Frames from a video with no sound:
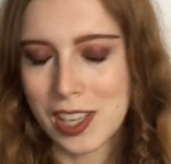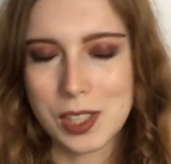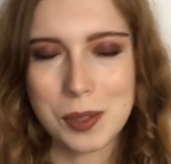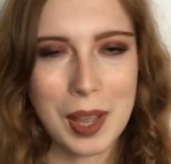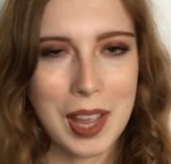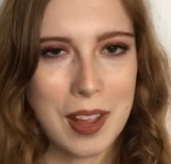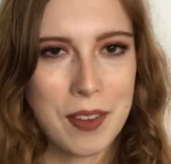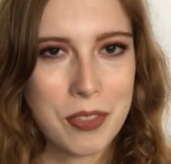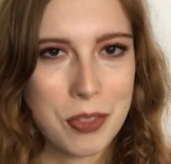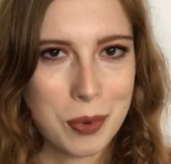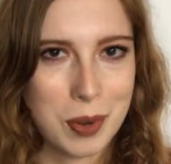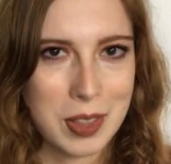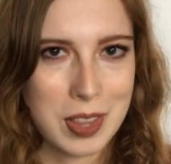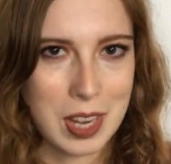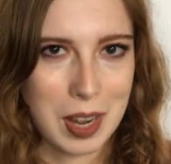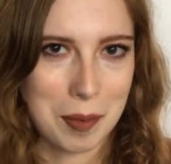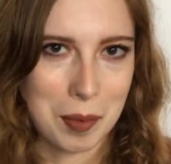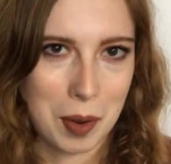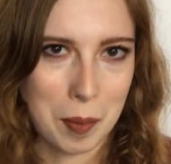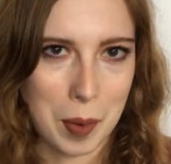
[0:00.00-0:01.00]
So I have 3 that
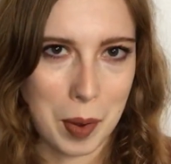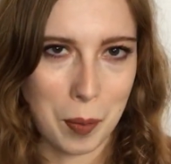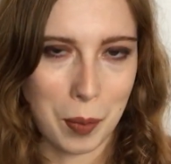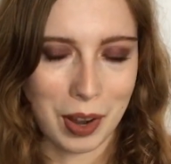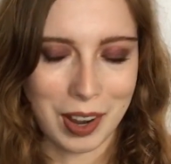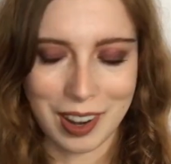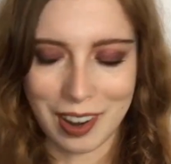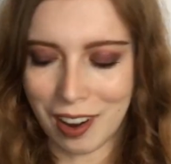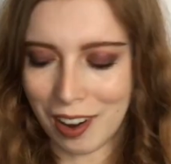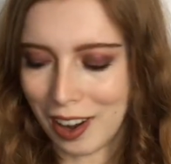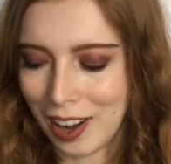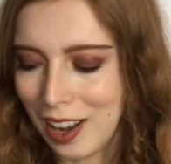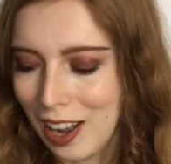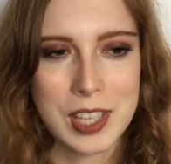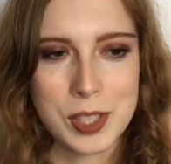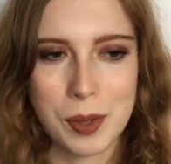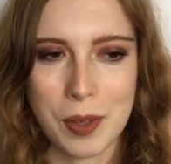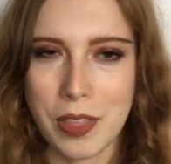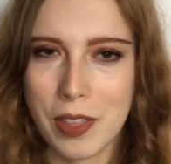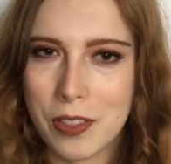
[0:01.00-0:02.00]
I'm going to be working on.
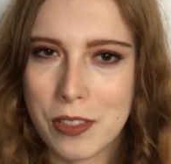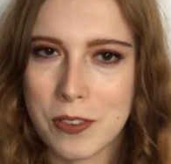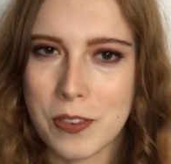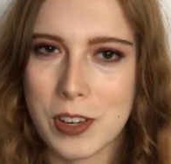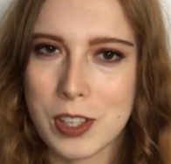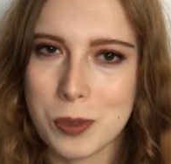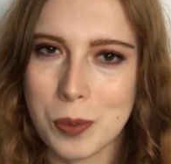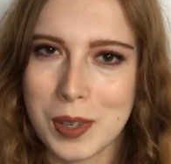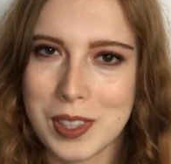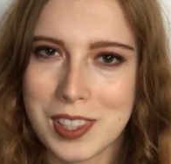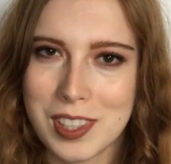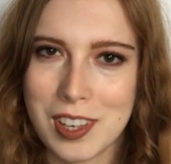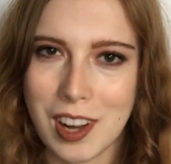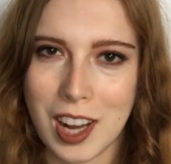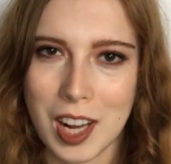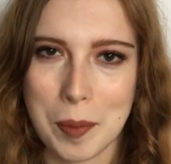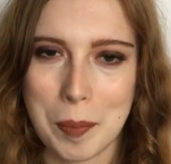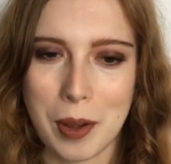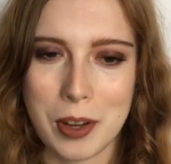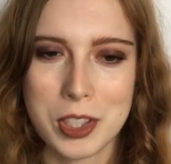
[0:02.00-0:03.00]
So I think the first one to
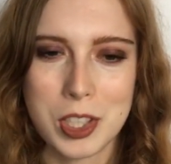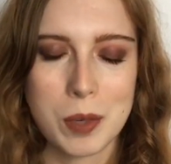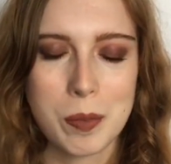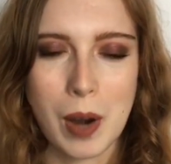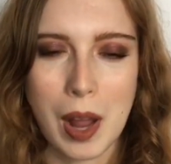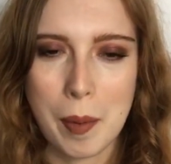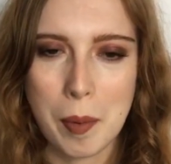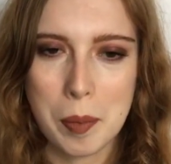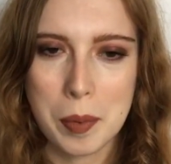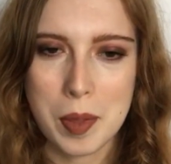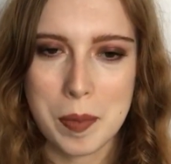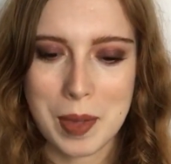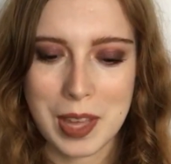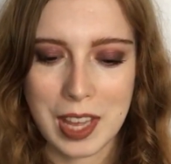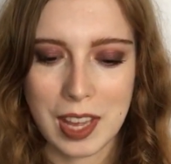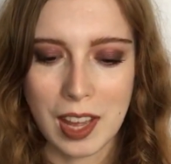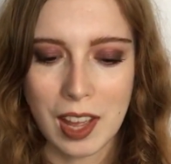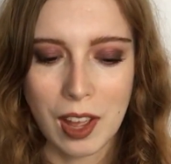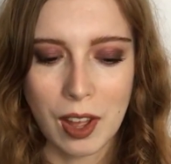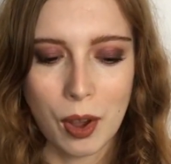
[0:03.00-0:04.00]
talk about should probably
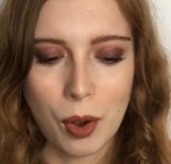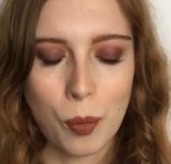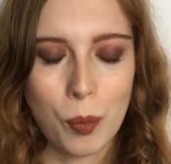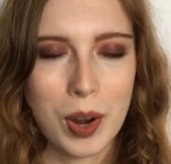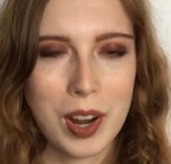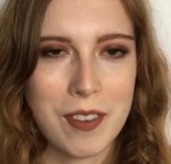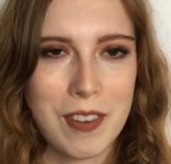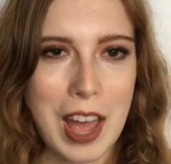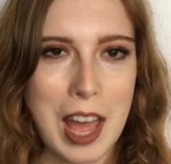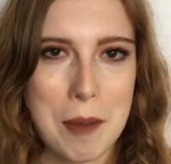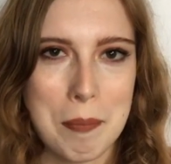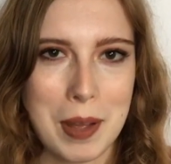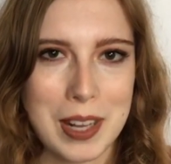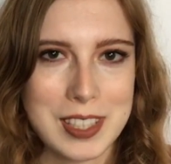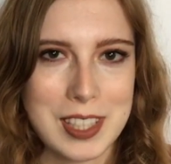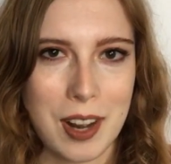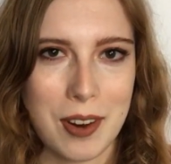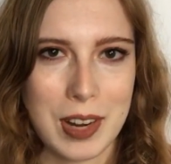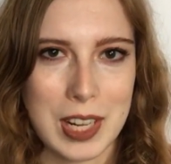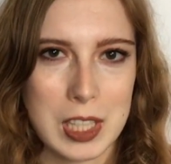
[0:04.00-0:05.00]
be what I've had picked
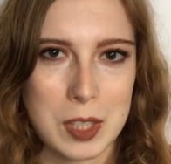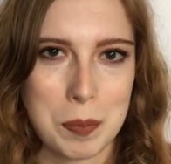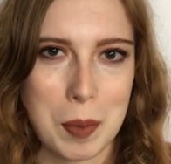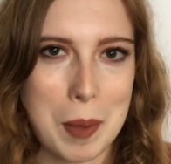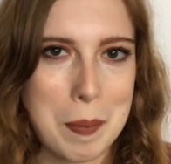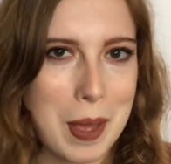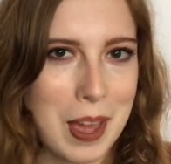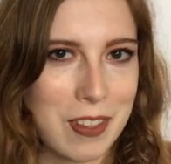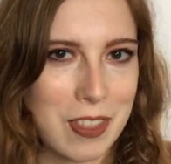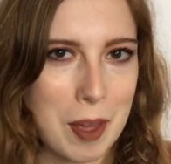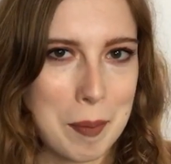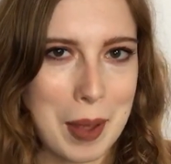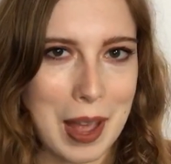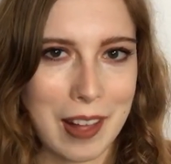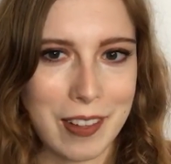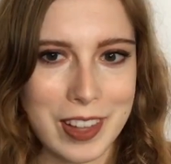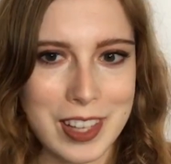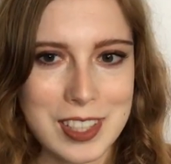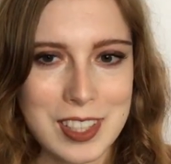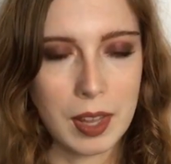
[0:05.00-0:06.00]
out as my Pan That
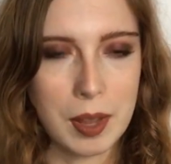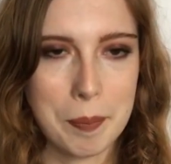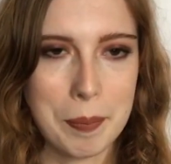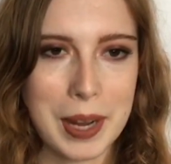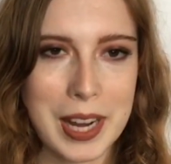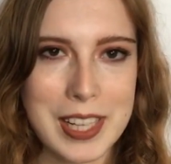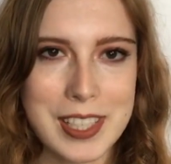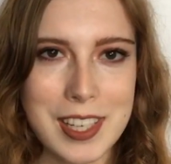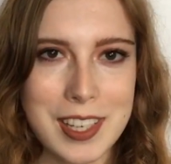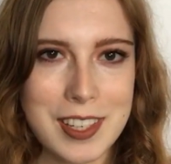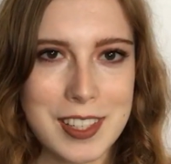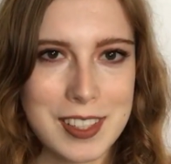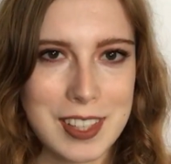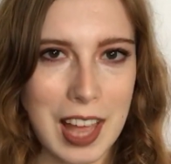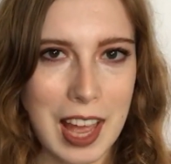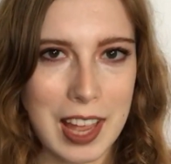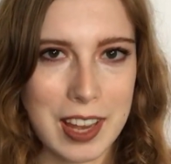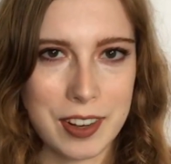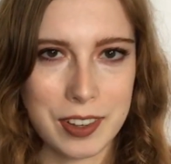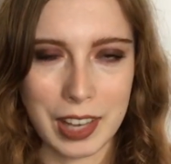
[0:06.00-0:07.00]
palette, but I did
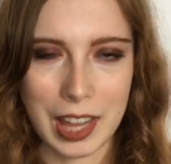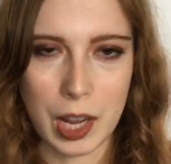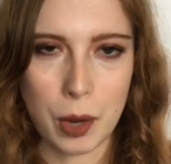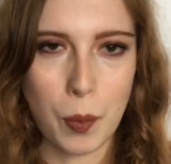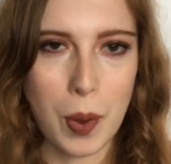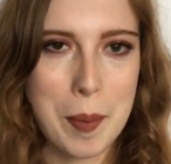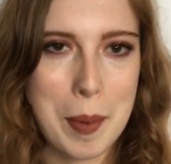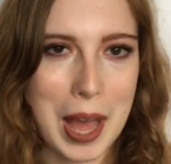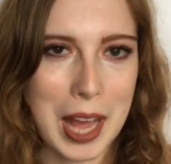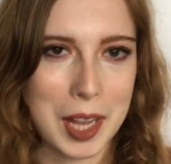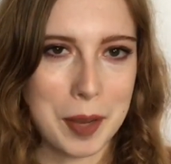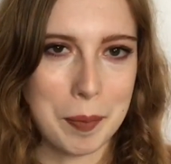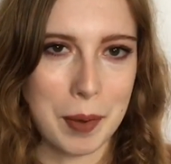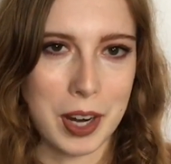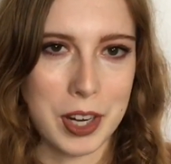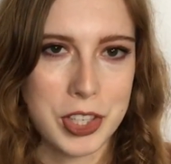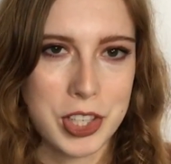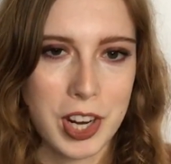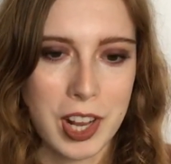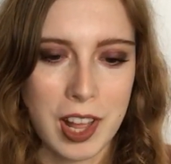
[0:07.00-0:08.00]
decide like way back in
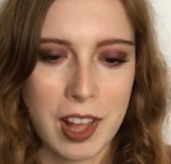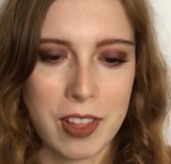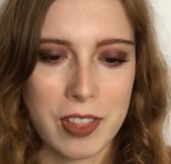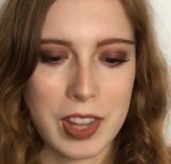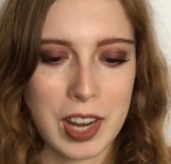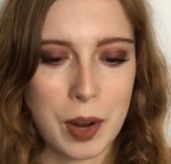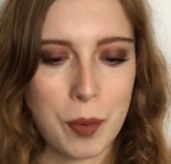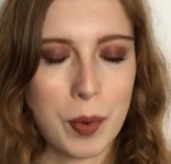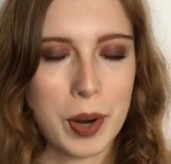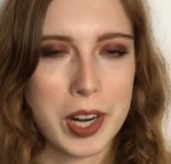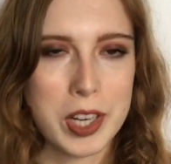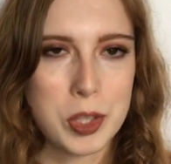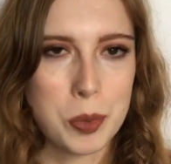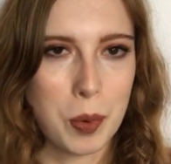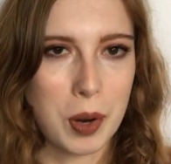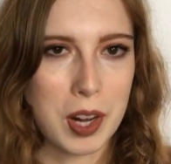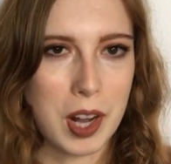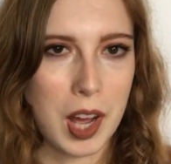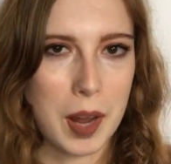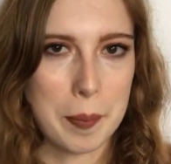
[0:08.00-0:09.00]
March that I wanted to
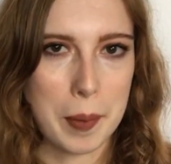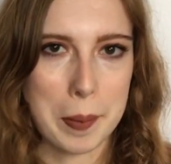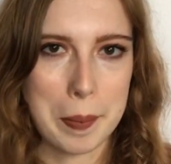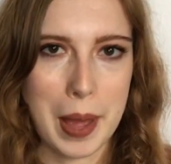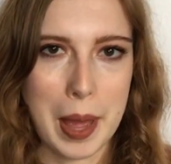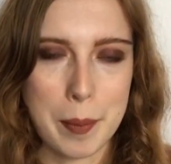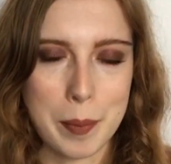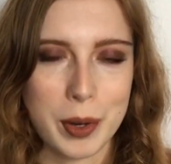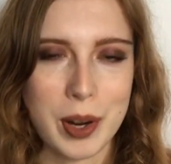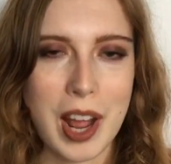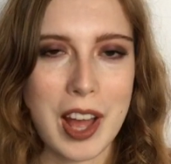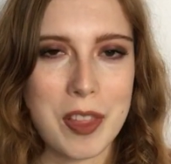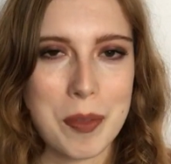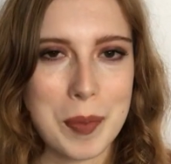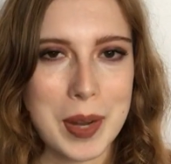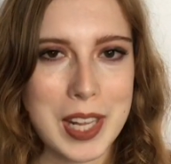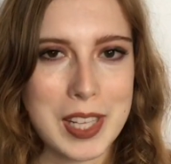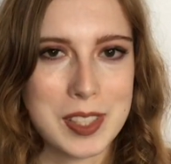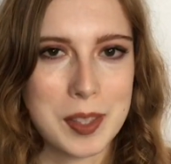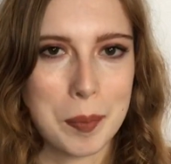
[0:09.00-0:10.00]
work on my Pat McGrath
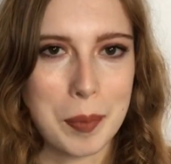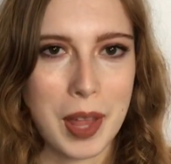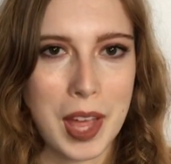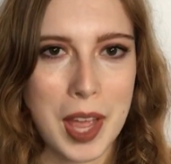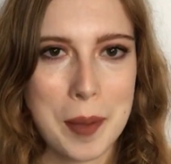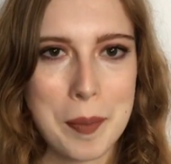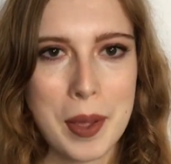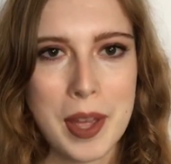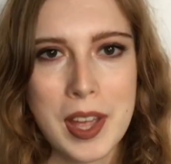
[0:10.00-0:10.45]
Mini Sublime.